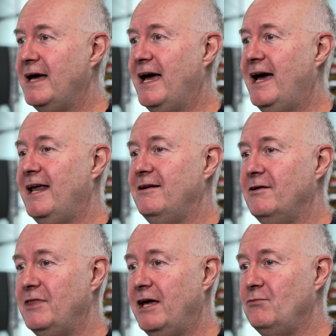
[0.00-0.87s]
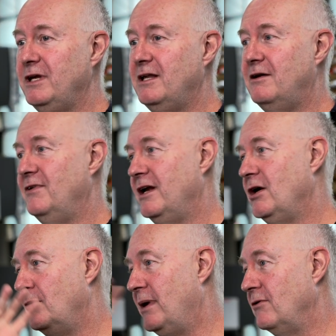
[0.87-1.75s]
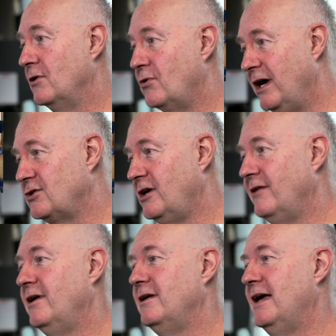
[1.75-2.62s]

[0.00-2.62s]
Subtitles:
and then we did a video about the creation of it,